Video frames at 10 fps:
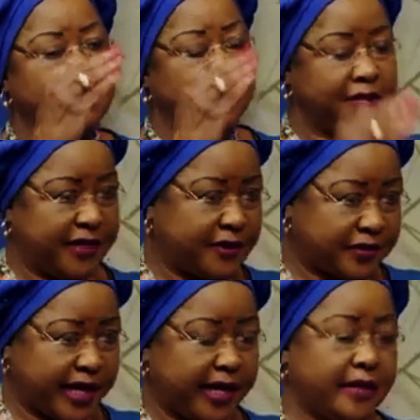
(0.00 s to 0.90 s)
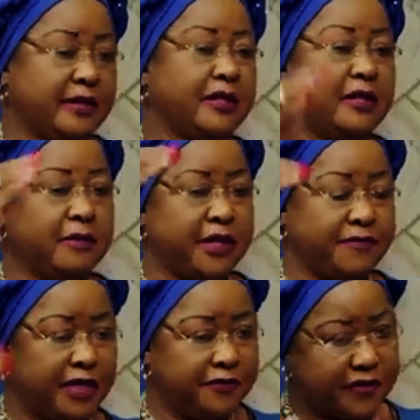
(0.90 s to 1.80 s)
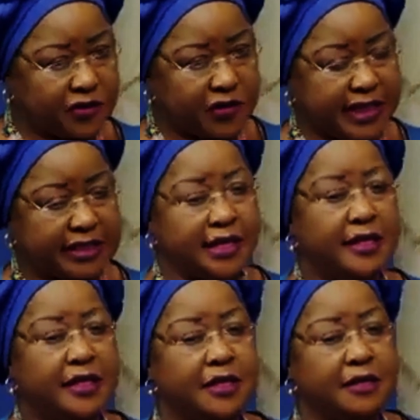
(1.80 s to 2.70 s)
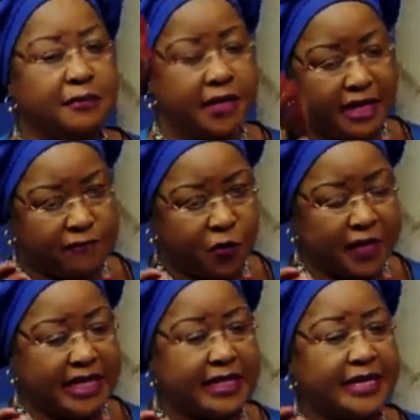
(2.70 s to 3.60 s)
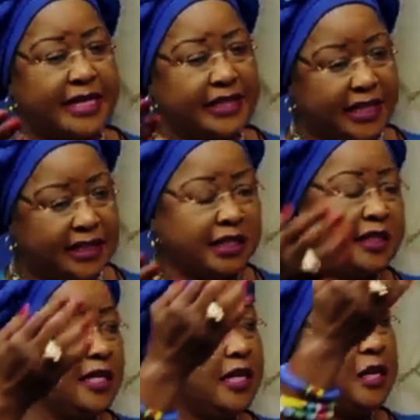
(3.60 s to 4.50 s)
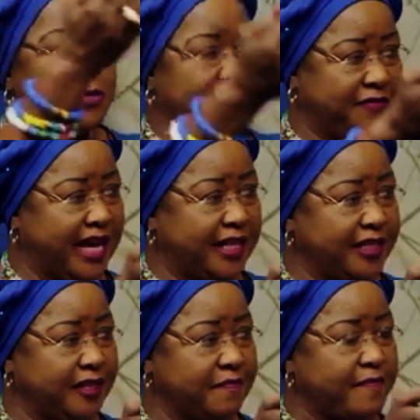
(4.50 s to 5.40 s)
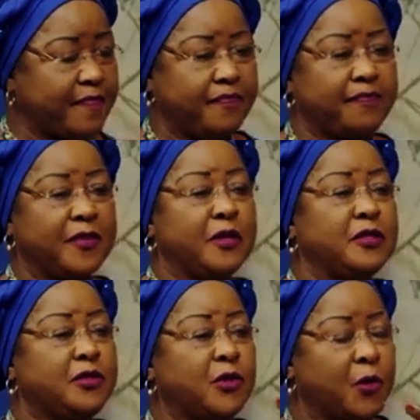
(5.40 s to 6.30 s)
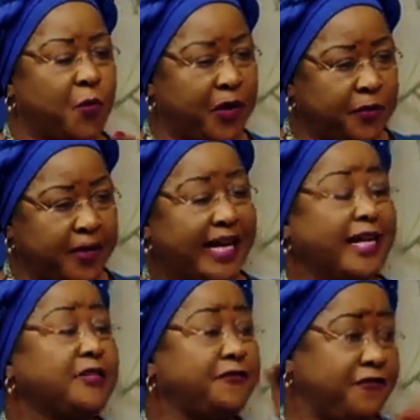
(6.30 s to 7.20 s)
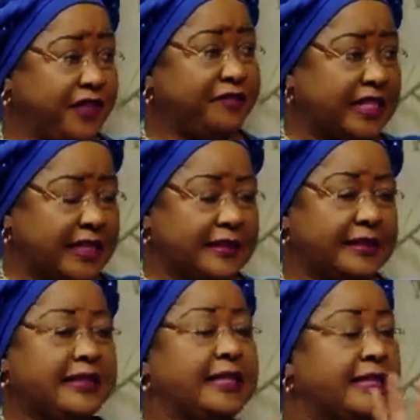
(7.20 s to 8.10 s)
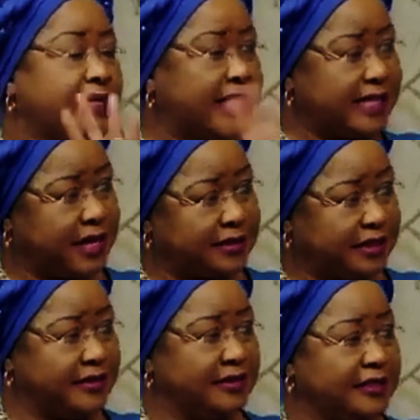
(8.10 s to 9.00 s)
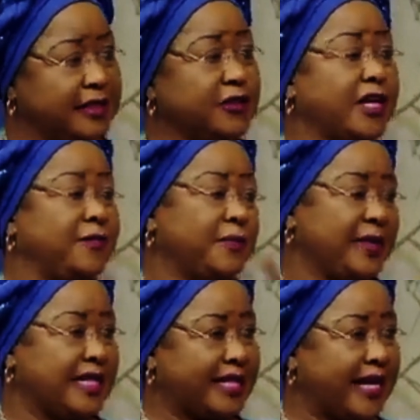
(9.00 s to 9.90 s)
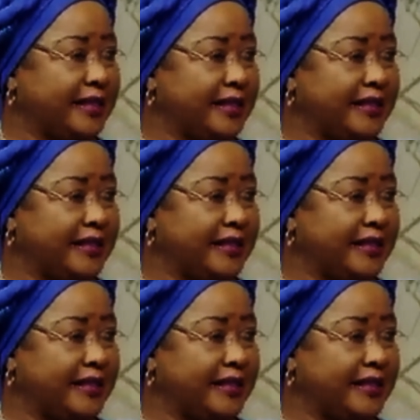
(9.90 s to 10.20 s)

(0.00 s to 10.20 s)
we have healthcare, we have infrastructure, we have water and sanitation, we have energy. So when we get to 50, 10,000 is going to be put aside.